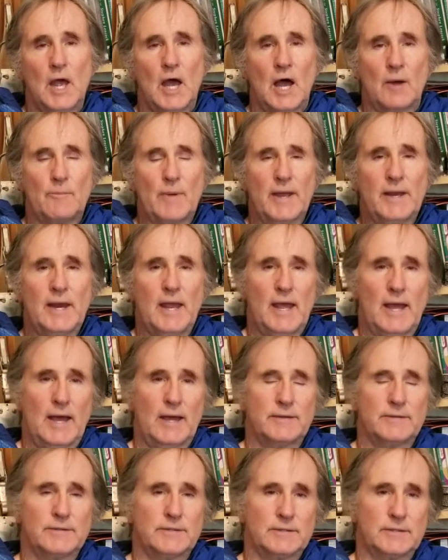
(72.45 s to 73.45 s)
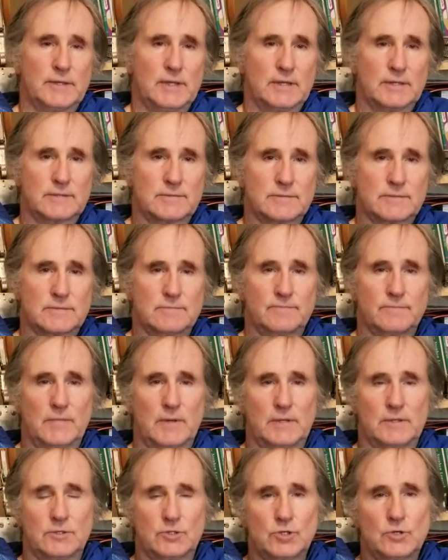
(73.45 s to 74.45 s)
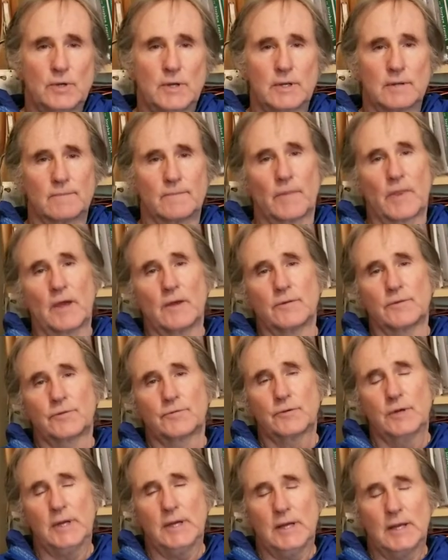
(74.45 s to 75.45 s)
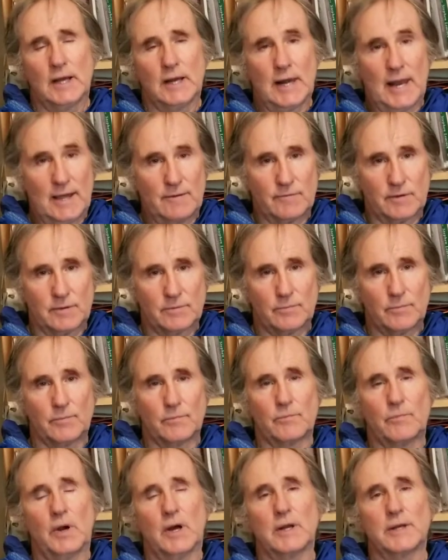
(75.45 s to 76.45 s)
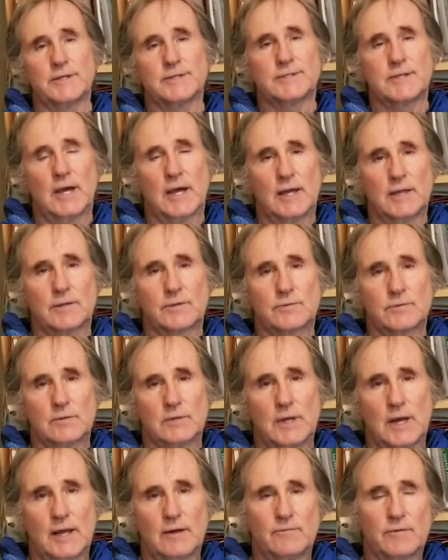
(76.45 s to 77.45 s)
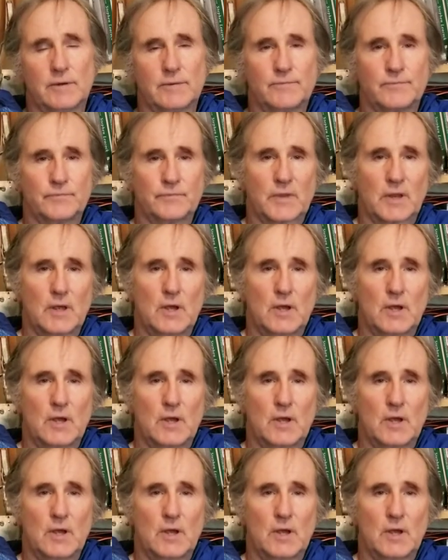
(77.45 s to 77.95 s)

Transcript: I might add that in doing 311, poli sci 311,